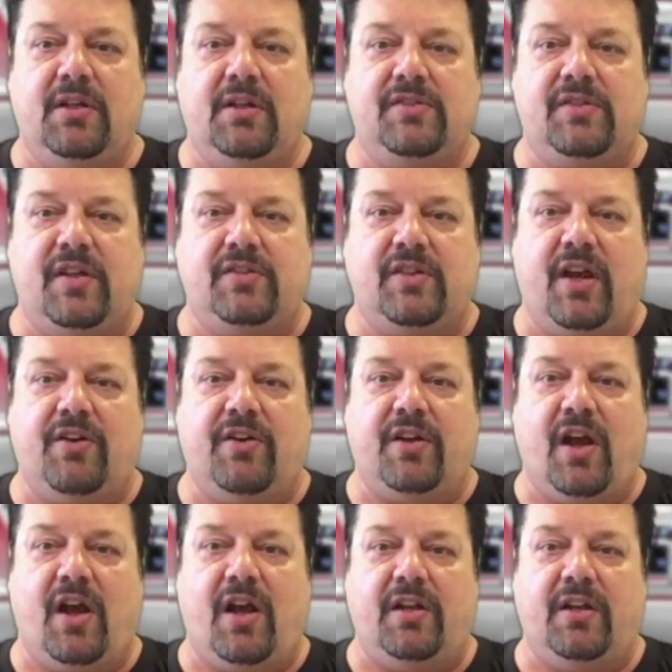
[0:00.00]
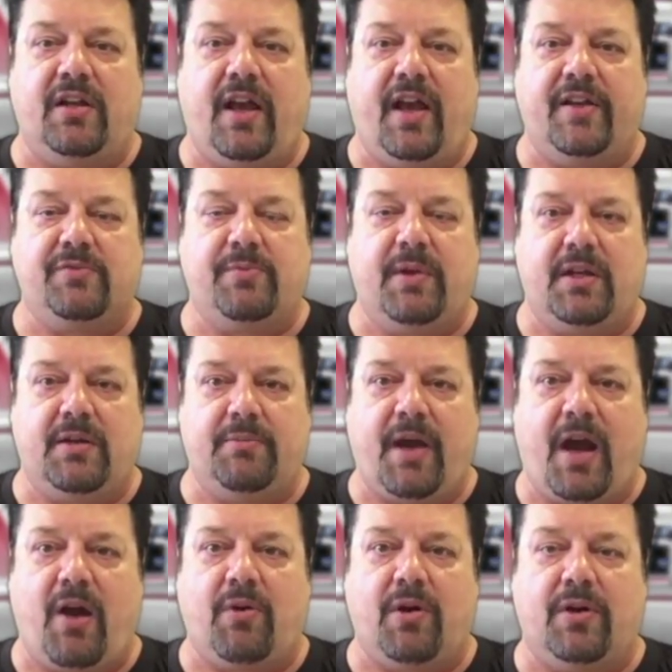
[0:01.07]
since Erdogan has been in
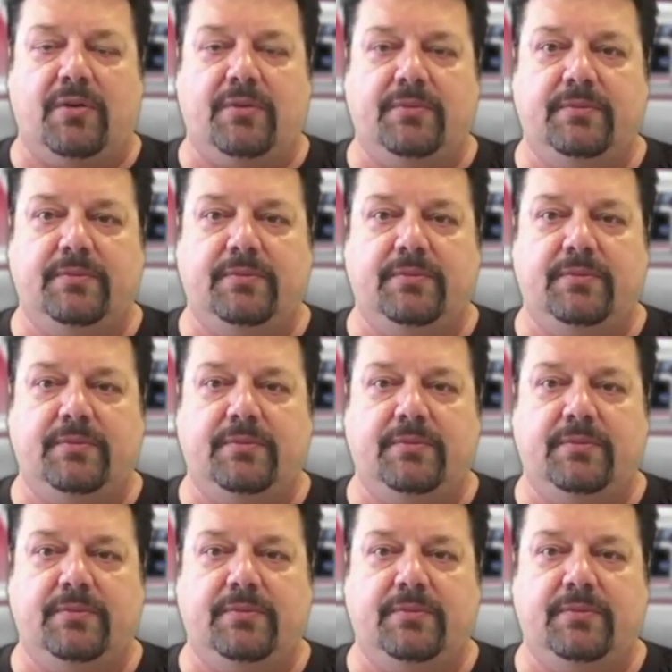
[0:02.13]
power.